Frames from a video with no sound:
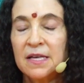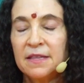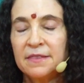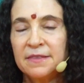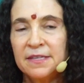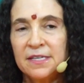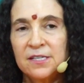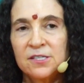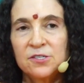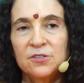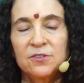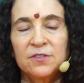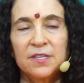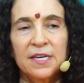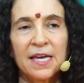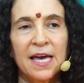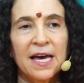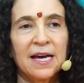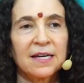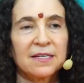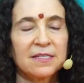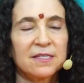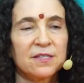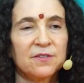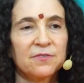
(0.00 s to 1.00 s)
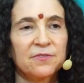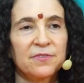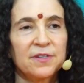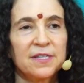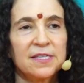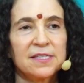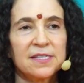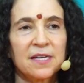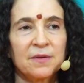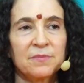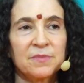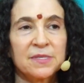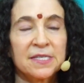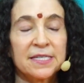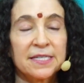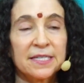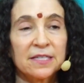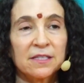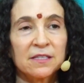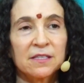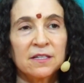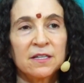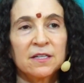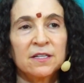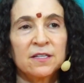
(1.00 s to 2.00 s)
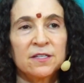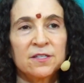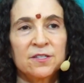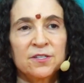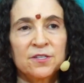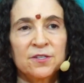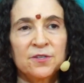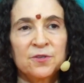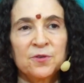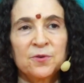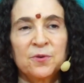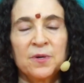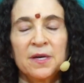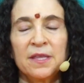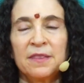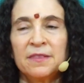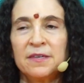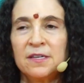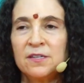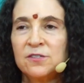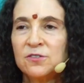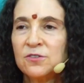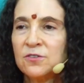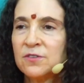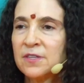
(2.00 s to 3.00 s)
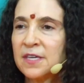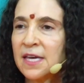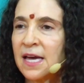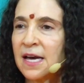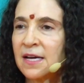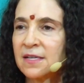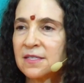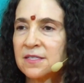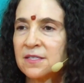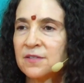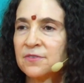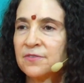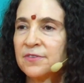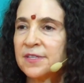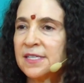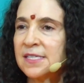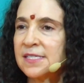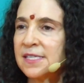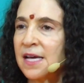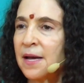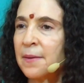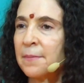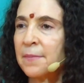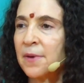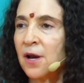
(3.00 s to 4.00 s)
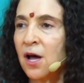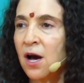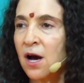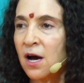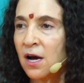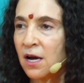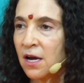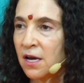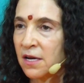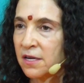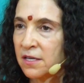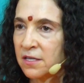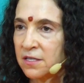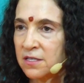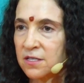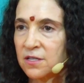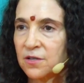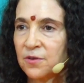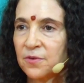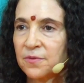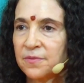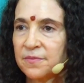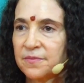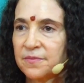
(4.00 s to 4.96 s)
These are the activities I'm still going to do. These are the activities I'm not going to do.